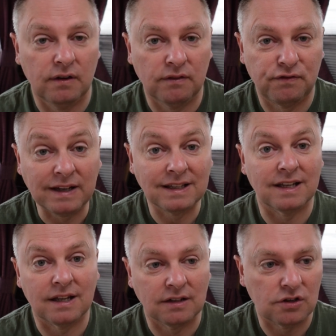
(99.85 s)

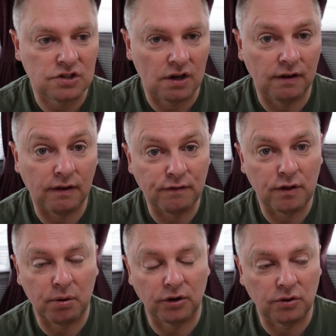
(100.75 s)
friendliness of
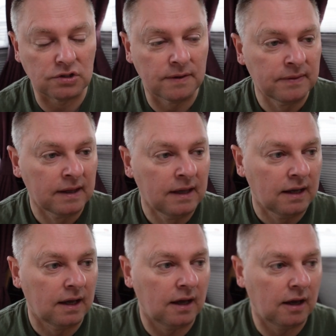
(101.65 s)
the product.
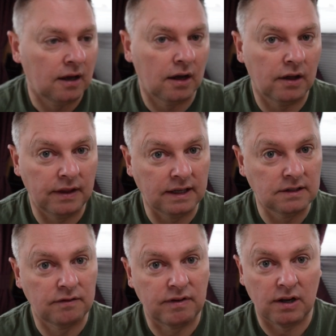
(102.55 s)
At the
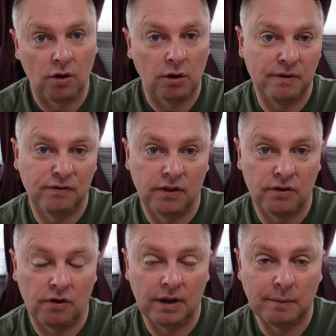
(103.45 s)
end of the video, a bit
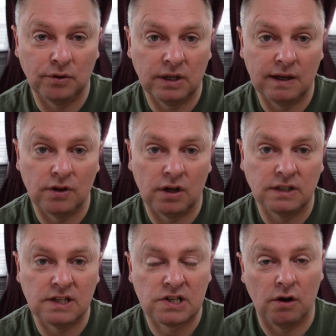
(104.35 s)
further on, I'm going to give you
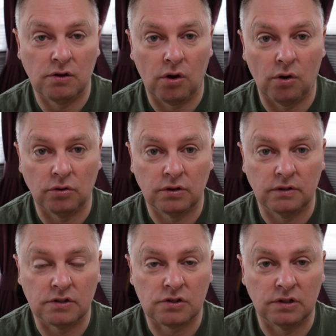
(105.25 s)
a discount code
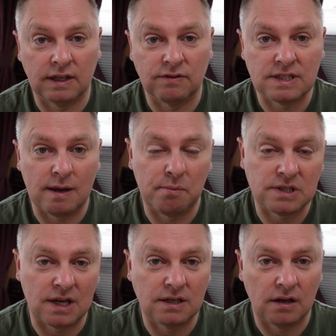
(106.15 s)
that's going to give you
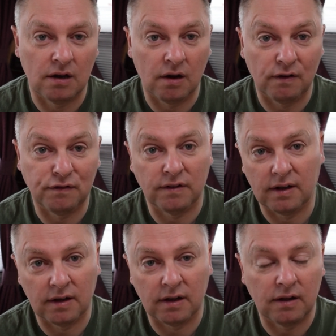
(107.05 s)
10% off
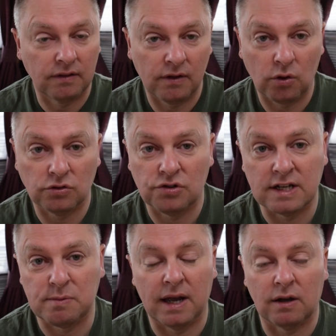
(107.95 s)
the whole
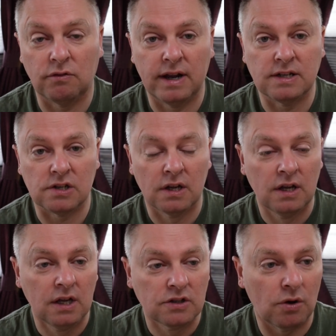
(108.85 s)
DrySpakle range.
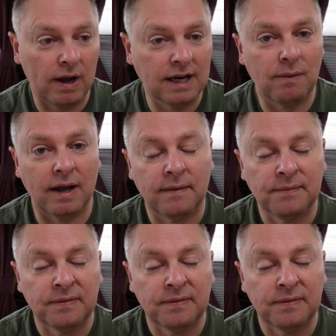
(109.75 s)
So anyway,